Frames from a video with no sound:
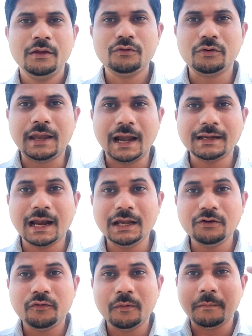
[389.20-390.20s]
So that kind
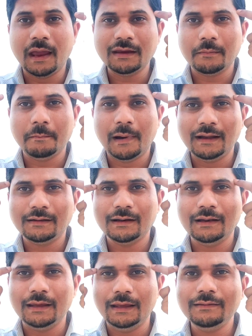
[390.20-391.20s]
of a
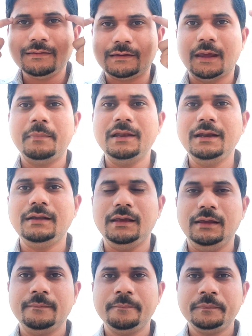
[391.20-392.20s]
mental
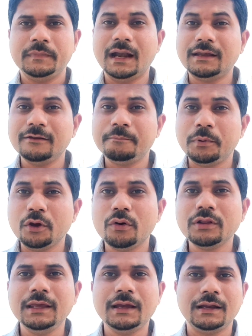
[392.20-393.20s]
instability, that is
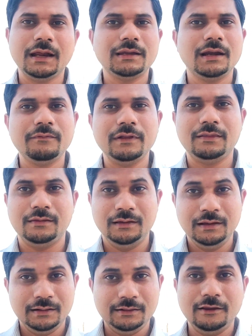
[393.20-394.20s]
purely connected with
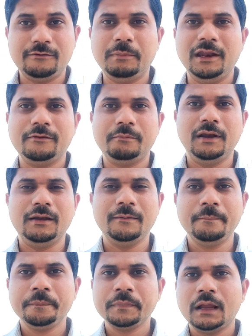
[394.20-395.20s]
this placement.
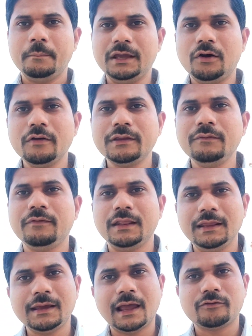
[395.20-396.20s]
Because in
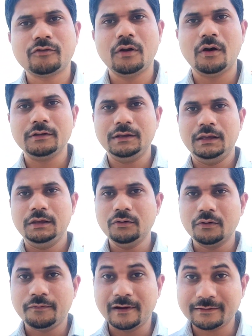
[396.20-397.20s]
Vedic astrology,
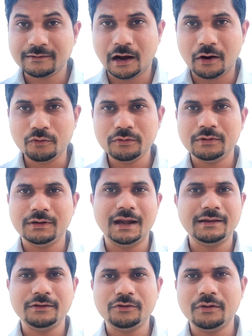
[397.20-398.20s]
your first house,
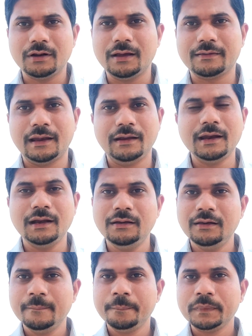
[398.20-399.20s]
that is your ascendant,
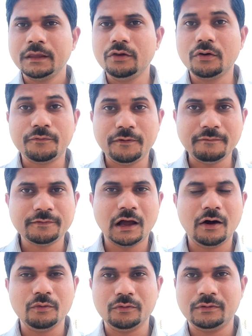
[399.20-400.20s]
your 5th
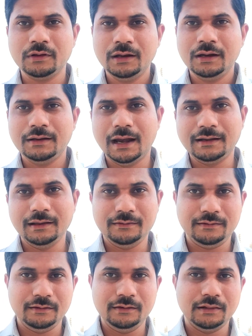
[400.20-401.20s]
house, that
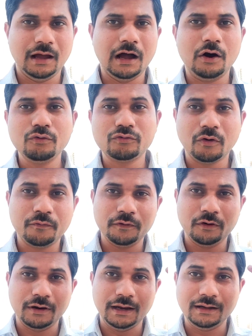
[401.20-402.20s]
is the house of
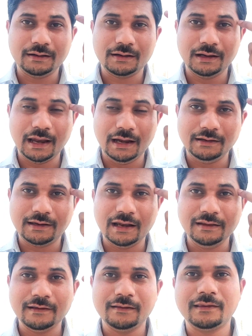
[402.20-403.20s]
your
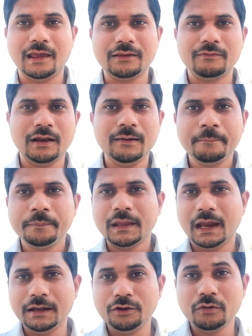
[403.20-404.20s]
intelligence as well,
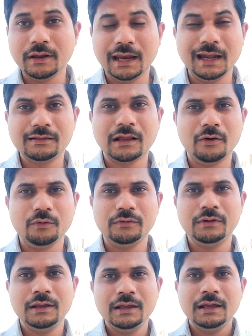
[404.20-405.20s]
and your 8th
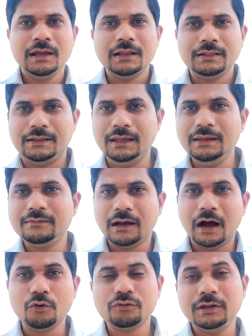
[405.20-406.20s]
house. These
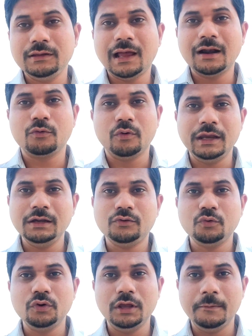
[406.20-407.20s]
houses are going
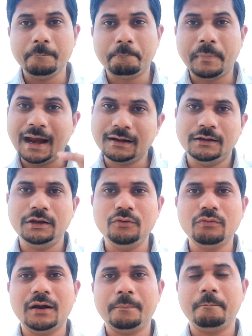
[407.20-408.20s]
to impact
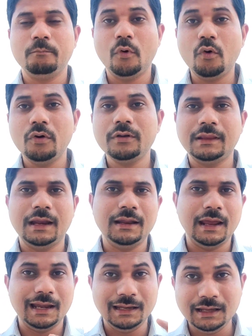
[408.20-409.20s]
you more
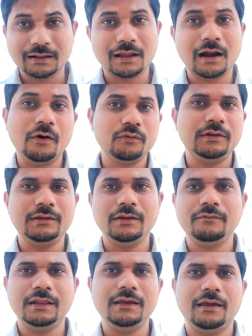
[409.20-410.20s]
than any other houses
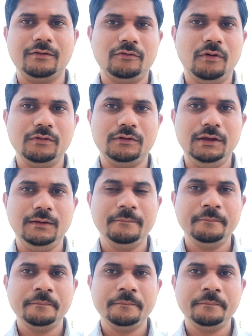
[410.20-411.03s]
in Vedic astrology.